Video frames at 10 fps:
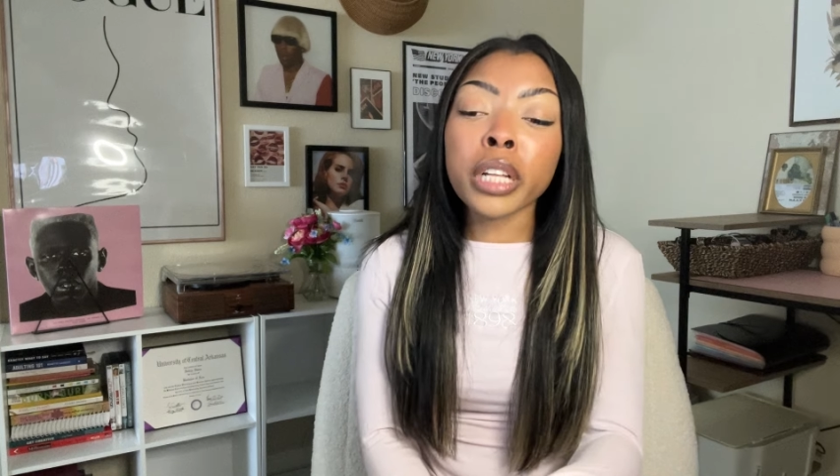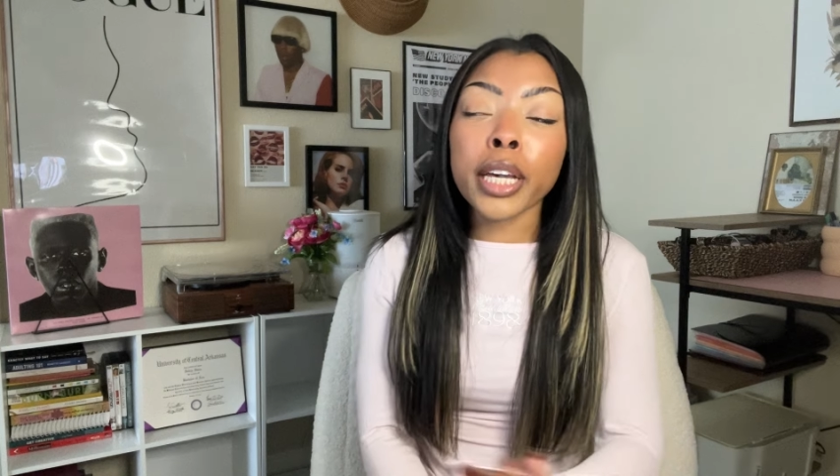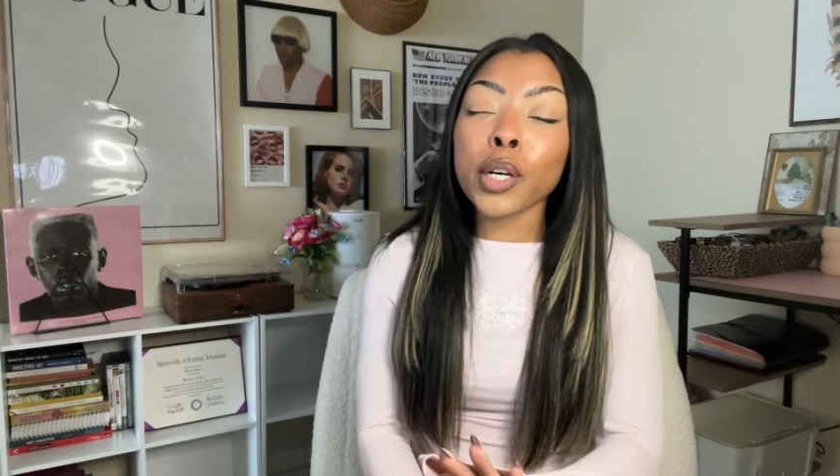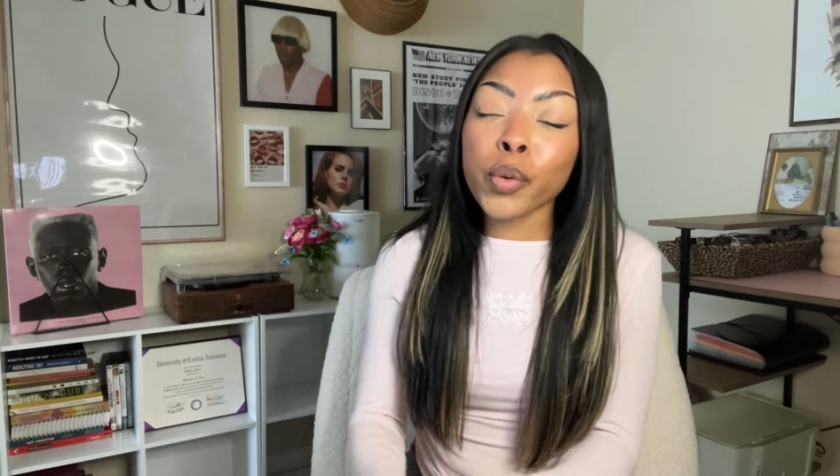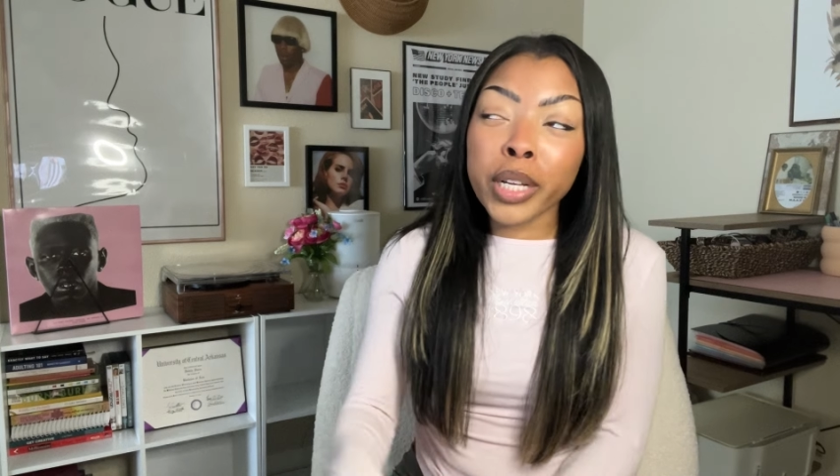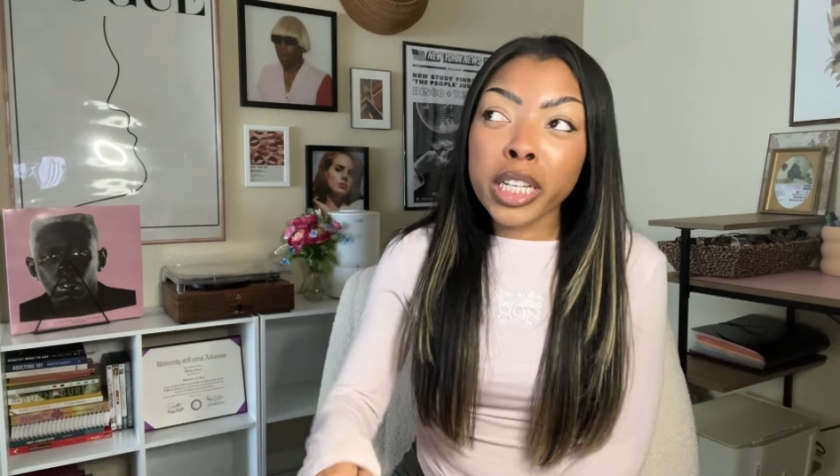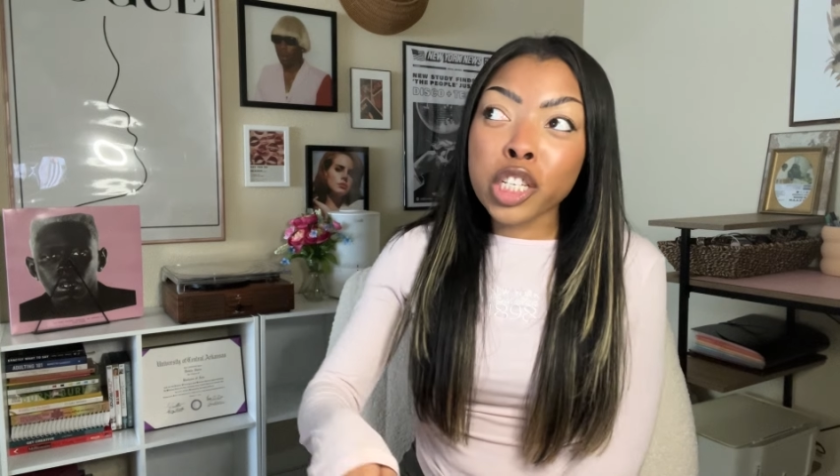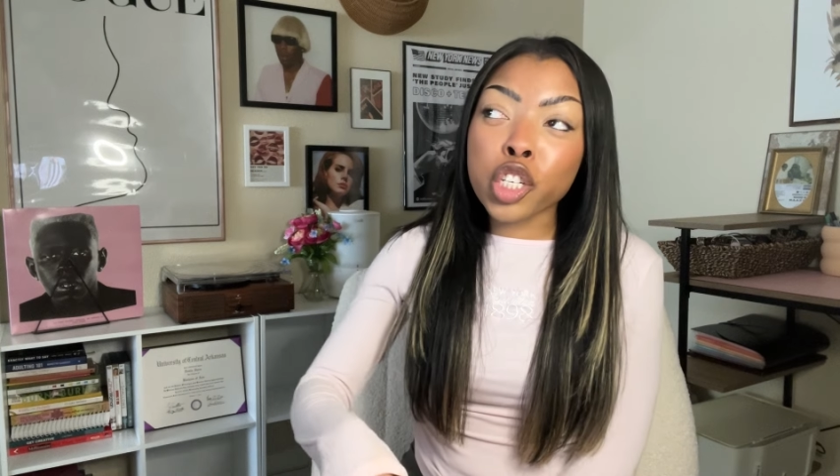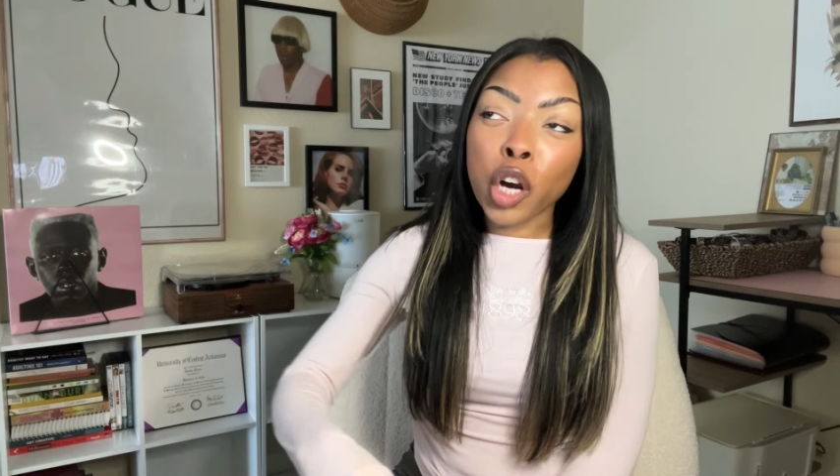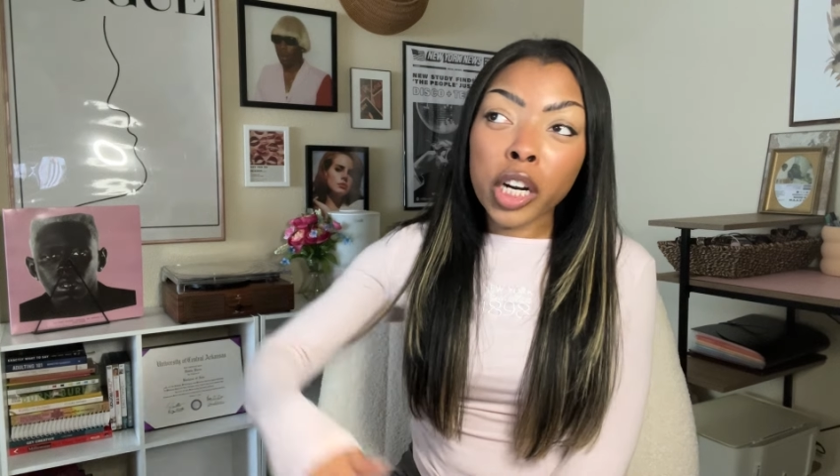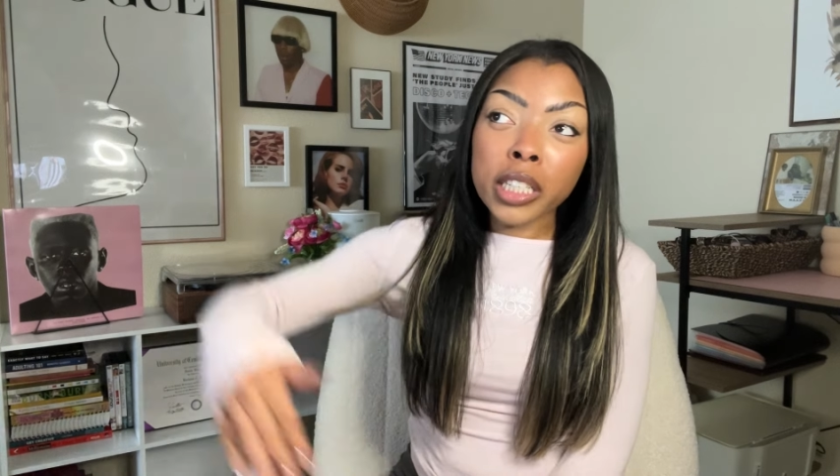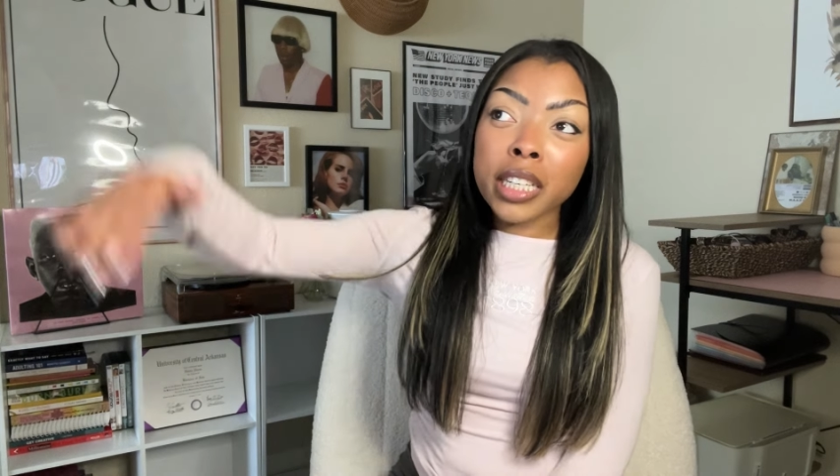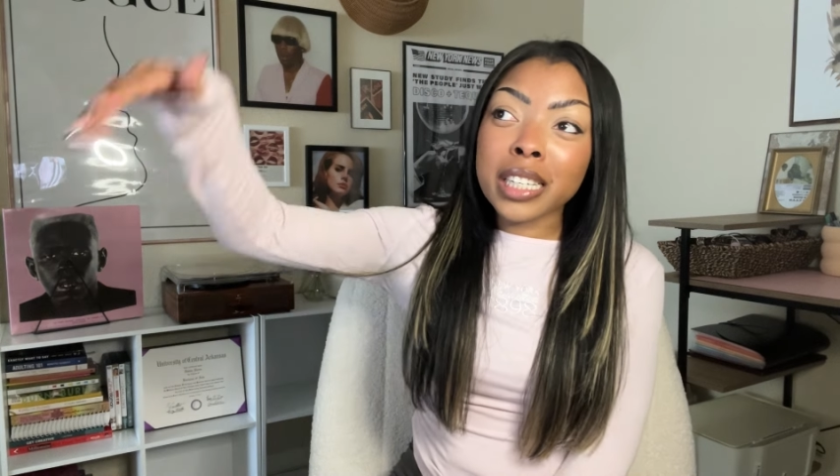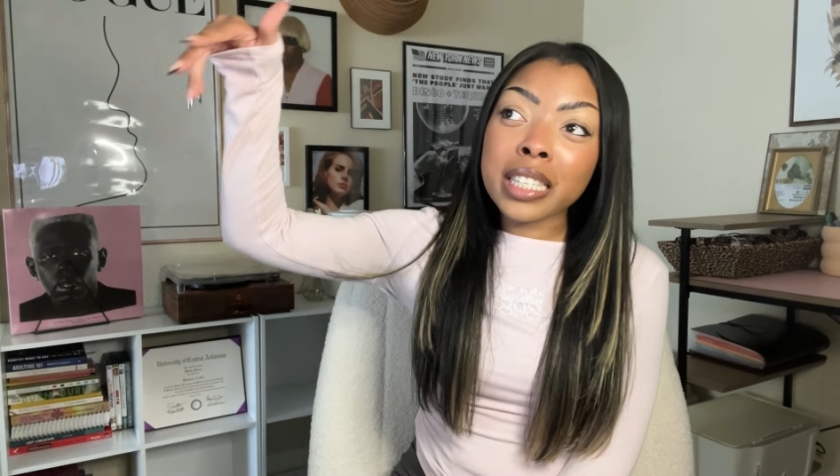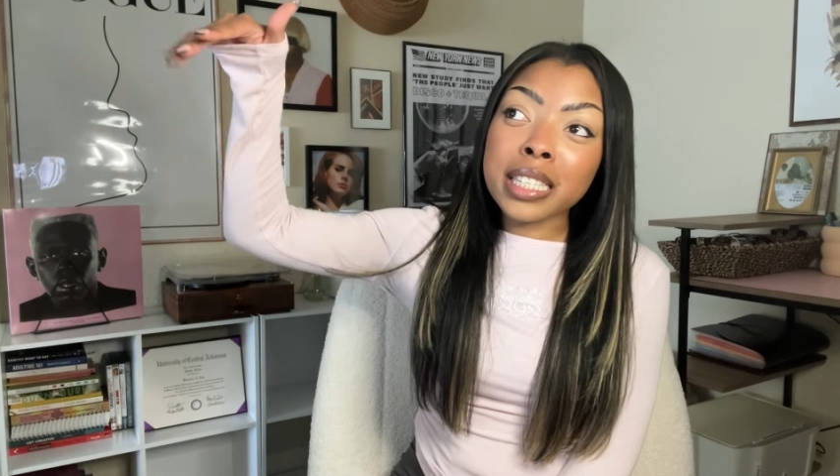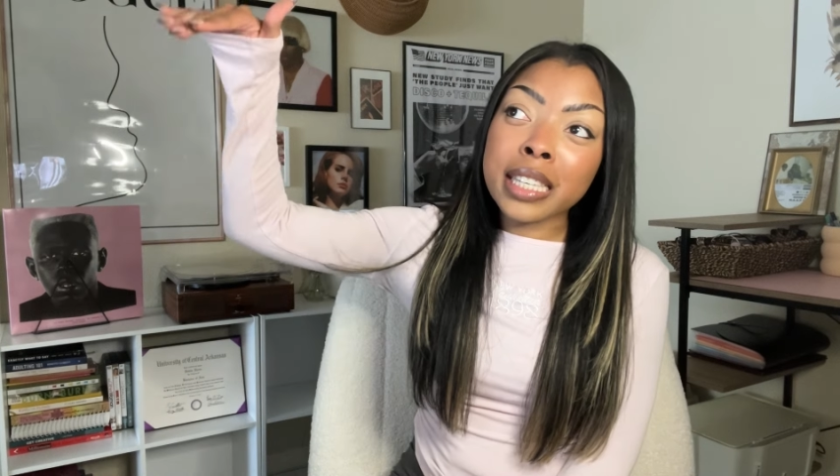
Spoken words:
like Queen Charlotte is